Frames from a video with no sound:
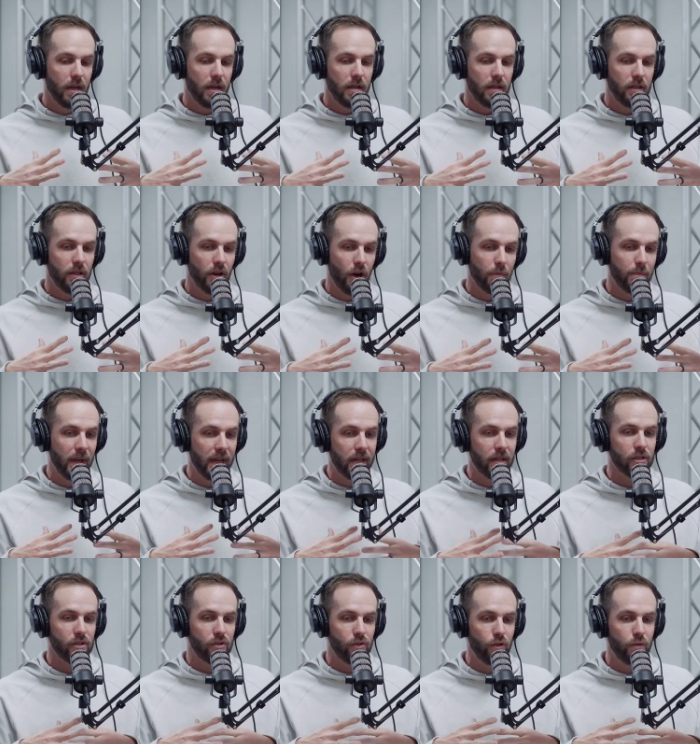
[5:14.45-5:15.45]
you know, being a
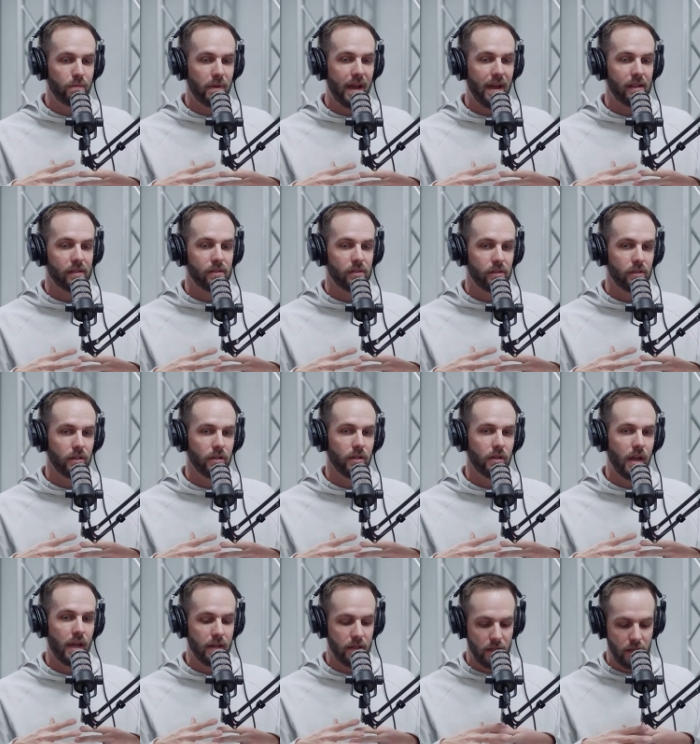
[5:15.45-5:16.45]
student pastor
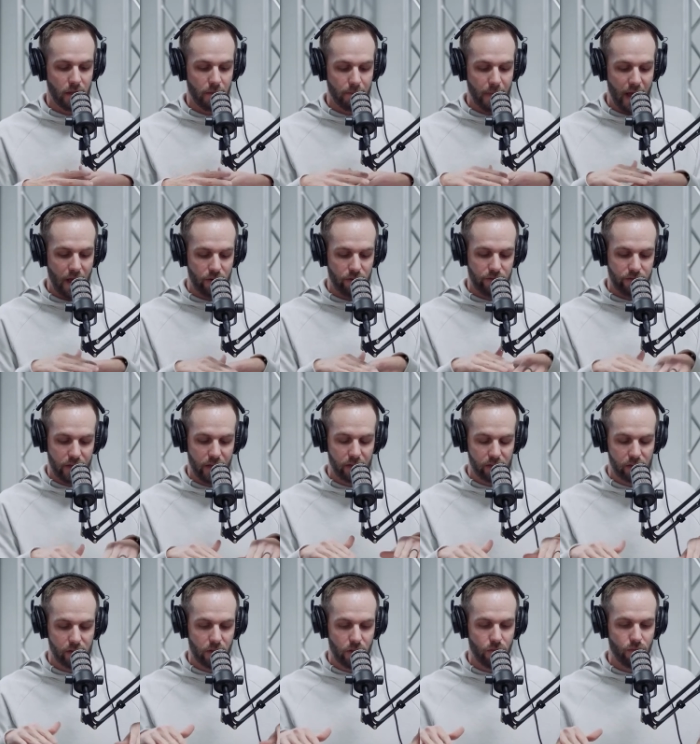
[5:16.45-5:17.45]
and the amount of
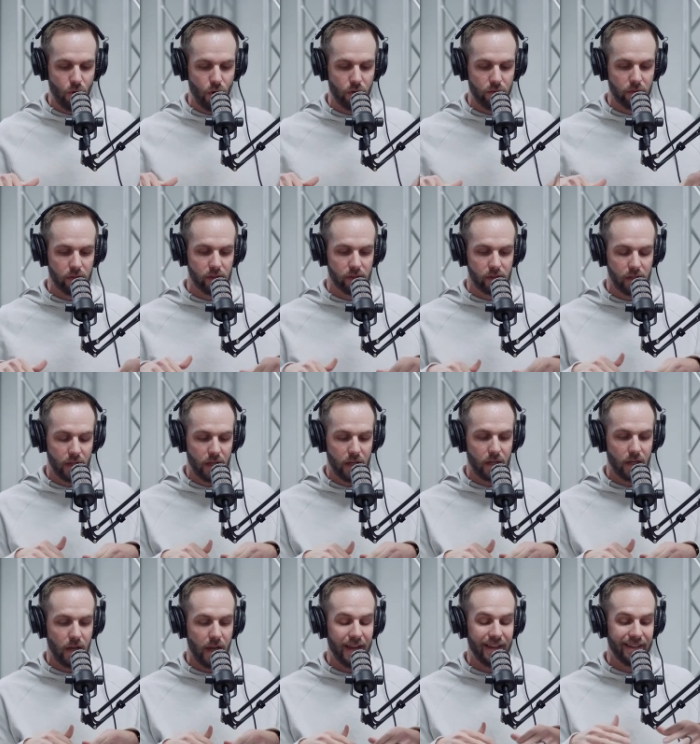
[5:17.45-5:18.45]
things that you
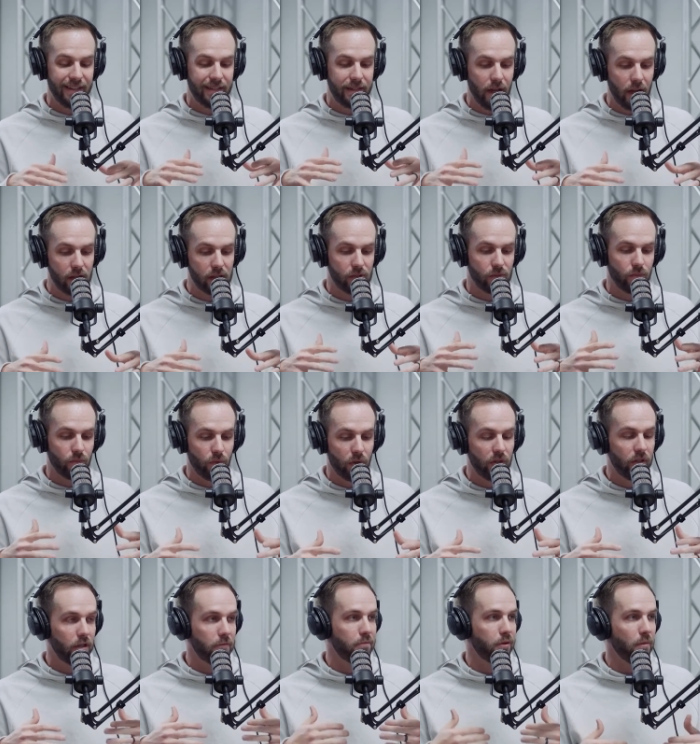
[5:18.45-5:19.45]
oversee, it does
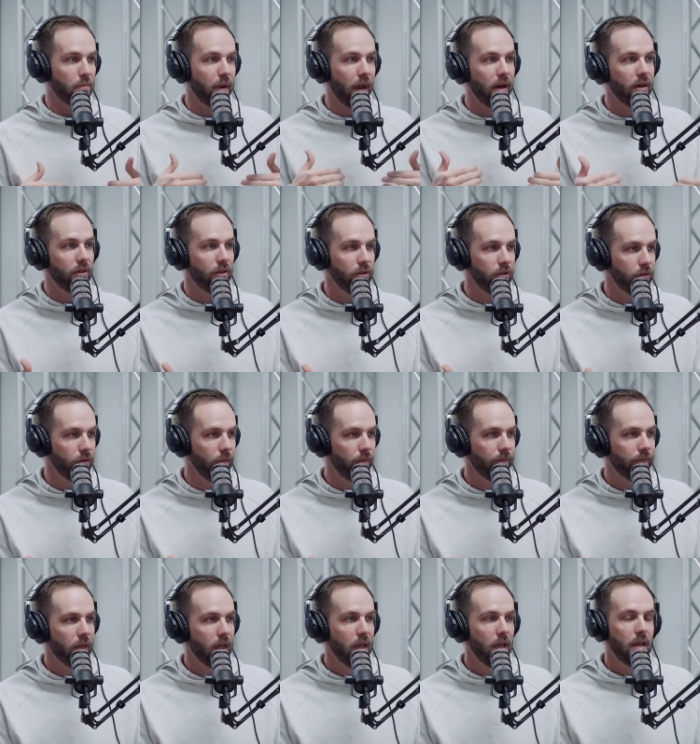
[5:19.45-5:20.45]
really prepare you.
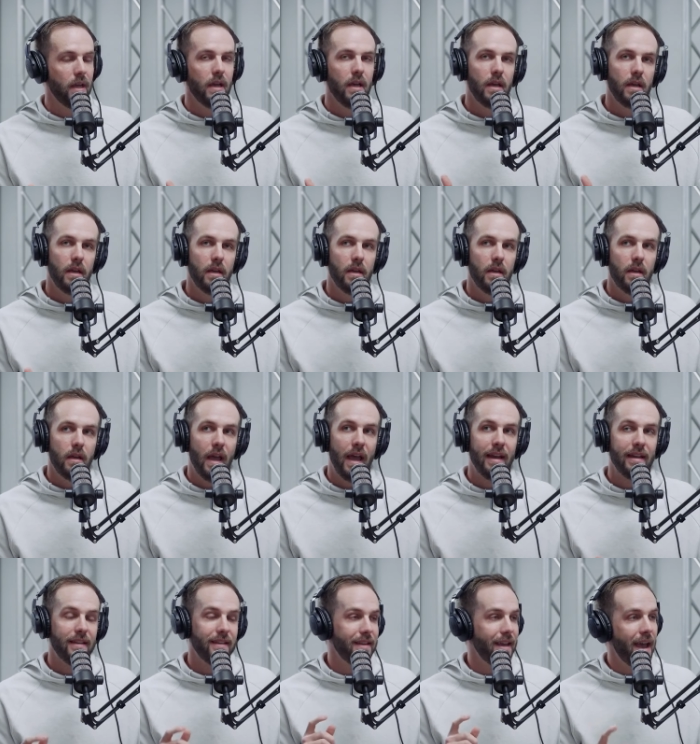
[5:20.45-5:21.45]
Hmm.
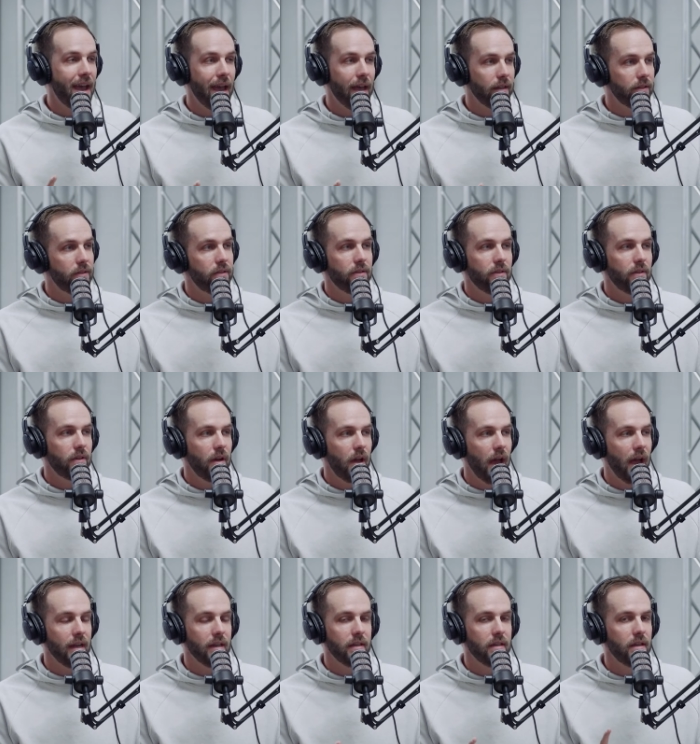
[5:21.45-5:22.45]
And yet,
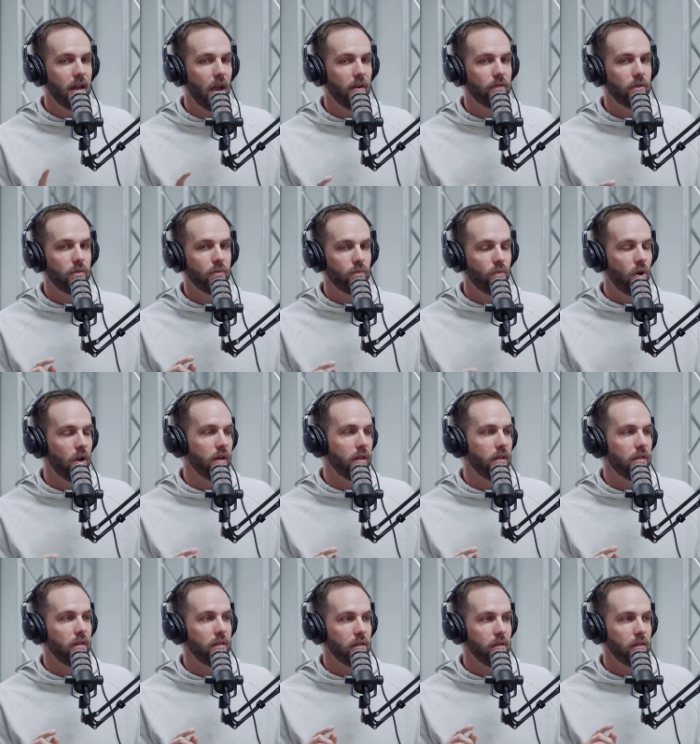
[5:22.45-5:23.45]
I never
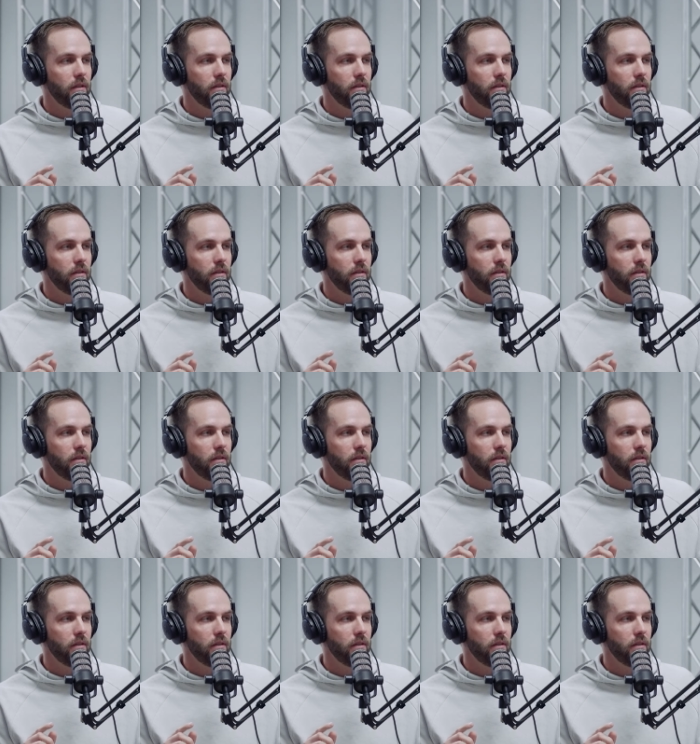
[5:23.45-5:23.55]
wanted